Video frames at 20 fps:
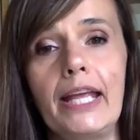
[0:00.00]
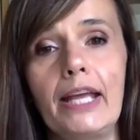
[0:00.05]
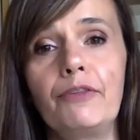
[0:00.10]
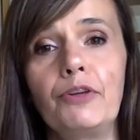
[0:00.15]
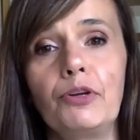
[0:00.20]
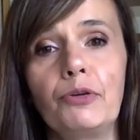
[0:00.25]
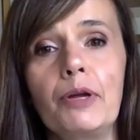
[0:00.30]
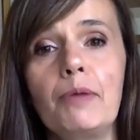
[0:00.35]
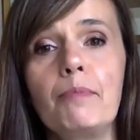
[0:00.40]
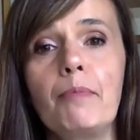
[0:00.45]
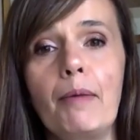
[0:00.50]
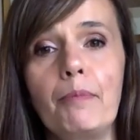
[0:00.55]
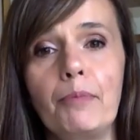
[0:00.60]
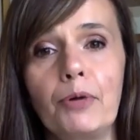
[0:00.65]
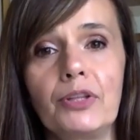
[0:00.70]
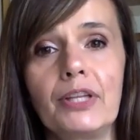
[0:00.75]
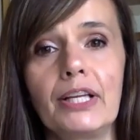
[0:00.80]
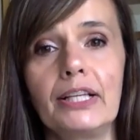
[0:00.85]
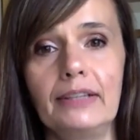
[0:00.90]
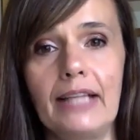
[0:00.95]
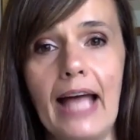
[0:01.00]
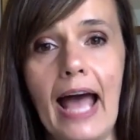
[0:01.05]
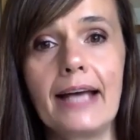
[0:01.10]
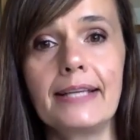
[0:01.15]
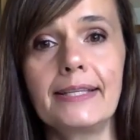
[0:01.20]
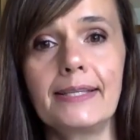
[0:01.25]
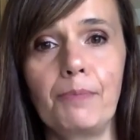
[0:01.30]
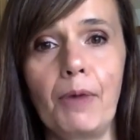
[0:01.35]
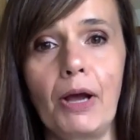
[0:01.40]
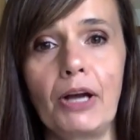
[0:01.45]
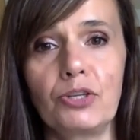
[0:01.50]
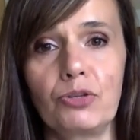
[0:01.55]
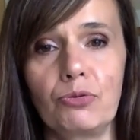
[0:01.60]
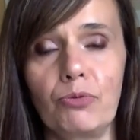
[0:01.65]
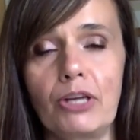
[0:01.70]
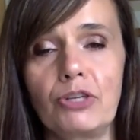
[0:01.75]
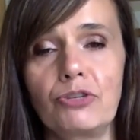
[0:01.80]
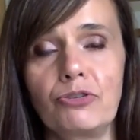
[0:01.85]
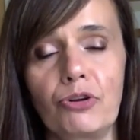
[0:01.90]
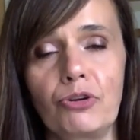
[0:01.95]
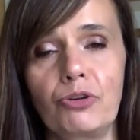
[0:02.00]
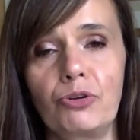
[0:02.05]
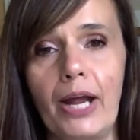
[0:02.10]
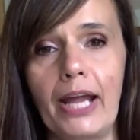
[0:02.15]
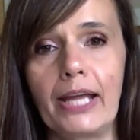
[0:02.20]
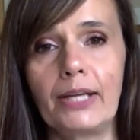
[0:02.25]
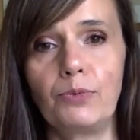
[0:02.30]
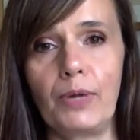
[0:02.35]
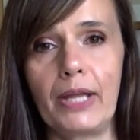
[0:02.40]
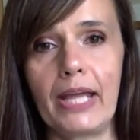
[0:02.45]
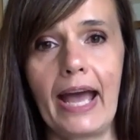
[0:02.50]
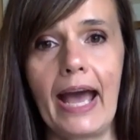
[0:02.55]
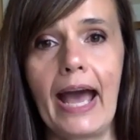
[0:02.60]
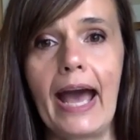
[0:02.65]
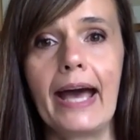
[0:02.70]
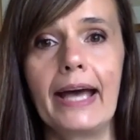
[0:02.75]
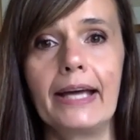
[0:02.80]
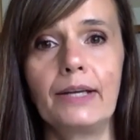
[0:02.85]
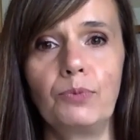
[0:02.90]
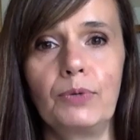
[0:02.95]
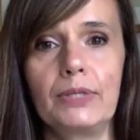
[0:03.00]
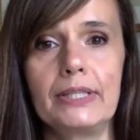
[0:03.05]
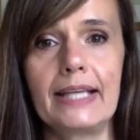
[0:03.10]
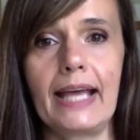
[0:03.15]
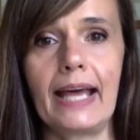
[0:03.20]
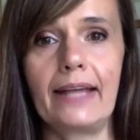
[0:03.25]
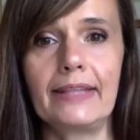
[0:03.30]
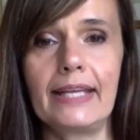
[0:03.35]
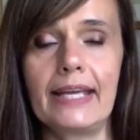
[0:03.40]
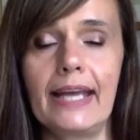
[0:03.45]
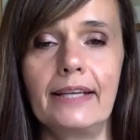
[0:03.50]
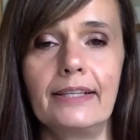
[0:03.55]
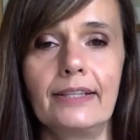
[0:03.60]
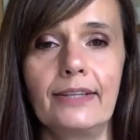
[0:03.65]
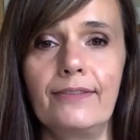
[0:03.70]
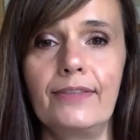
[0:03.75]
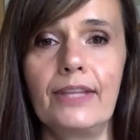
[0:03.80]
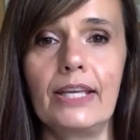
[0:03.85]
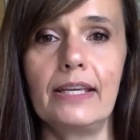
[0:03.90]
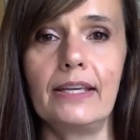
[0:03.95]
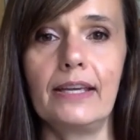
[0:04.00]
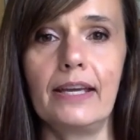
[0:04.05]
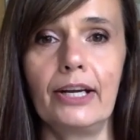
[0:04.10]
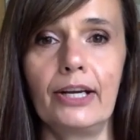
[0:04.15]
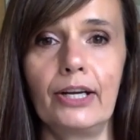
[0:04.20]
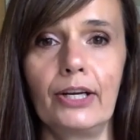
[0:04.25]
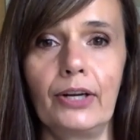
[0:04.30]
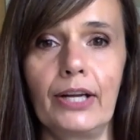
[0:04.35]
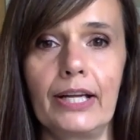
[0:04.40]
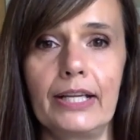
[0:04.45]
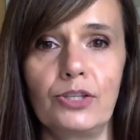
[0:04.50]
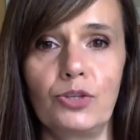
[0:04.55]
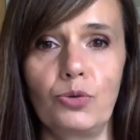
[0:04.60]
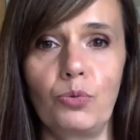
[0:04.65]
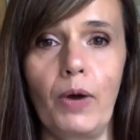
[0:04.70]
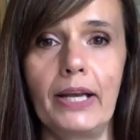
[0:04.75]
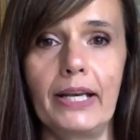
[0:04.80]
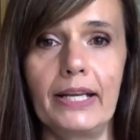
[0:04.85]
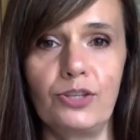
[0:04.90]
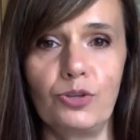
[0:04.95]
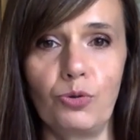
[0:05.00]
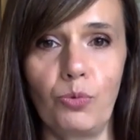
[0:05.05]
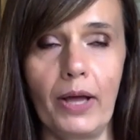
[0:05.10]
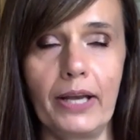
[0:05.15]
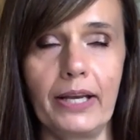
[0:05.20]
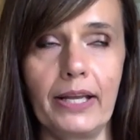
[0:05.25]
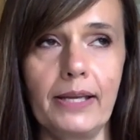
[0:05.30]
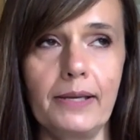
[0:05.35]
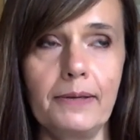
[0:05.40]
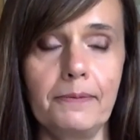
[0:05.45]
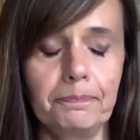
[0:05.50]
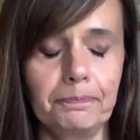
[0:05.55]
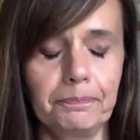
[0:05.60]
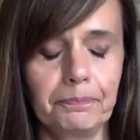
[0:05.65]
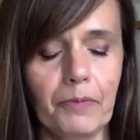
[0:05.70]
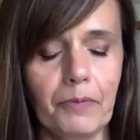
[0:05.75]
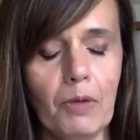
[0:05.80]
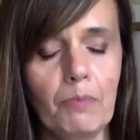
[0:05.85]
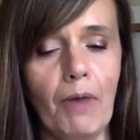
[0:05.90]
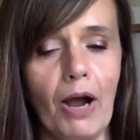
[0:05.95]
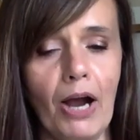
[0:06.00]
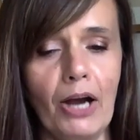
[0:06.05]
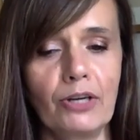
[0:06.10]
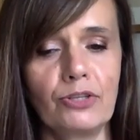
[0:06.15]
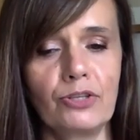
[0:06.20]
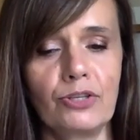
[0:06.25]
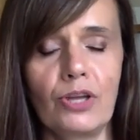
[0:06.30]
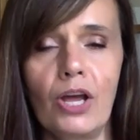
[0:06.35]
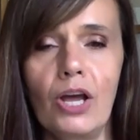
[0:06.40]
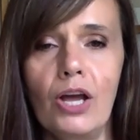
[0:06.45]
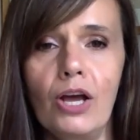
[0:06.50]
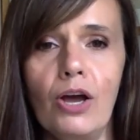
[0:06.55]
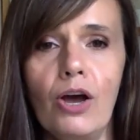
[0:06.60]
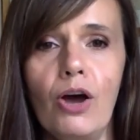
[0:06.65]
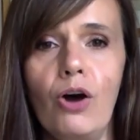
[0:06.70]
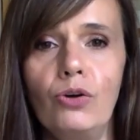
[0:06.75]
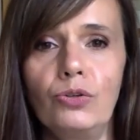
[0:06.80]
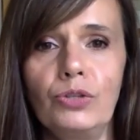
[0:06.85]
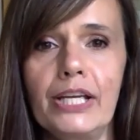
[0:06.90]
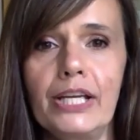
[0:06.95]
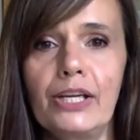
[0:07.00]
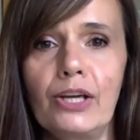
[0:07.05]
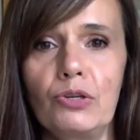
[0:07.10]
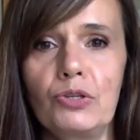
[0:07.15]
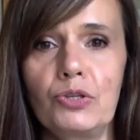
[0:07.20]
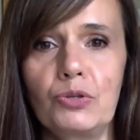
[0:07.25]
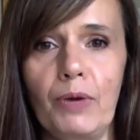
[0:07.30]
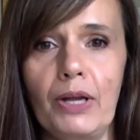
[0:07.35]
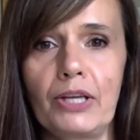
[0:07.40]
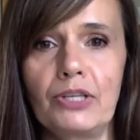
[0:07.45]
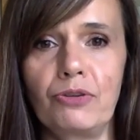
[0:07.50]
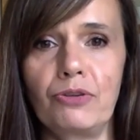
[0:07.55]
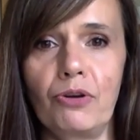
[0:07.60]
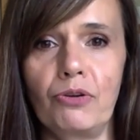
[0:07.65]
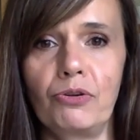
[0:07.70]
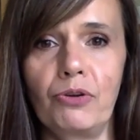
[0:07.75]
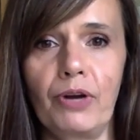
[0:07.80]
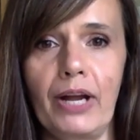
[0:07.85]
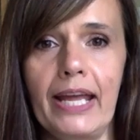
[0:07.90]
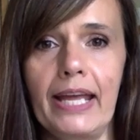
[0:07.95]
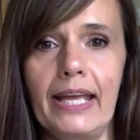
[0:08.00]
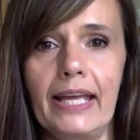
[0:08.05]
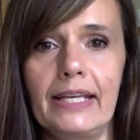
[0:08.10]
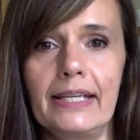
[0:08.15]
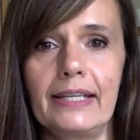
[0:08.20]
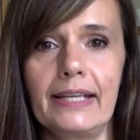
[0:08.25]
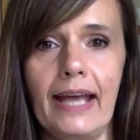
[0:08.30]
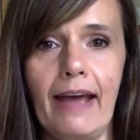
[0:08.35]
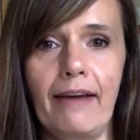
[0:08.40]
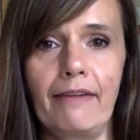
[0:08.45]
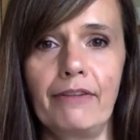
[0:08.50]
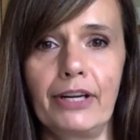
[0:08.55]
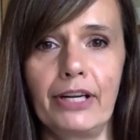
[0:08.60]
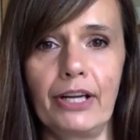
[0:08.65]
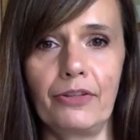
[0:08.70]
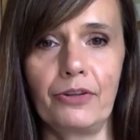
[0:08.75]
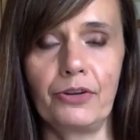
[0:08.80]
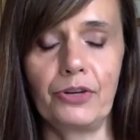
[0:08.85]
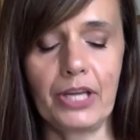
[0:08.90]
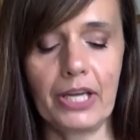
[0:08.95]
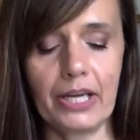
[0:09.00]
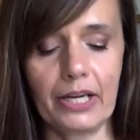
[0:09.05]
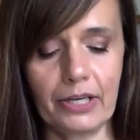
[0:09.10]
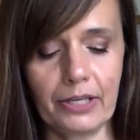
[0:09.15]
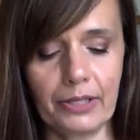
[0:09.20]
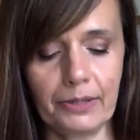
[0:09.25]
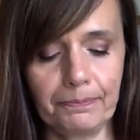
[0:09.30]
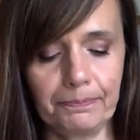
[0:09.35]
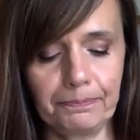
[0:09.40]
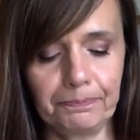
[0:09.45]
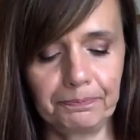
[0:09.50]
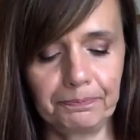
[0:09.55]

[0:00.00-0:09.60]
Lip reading: If you remember, the last Mars retrograde we had was at the end of the year in 2020. Mars only goes retrograde every other year.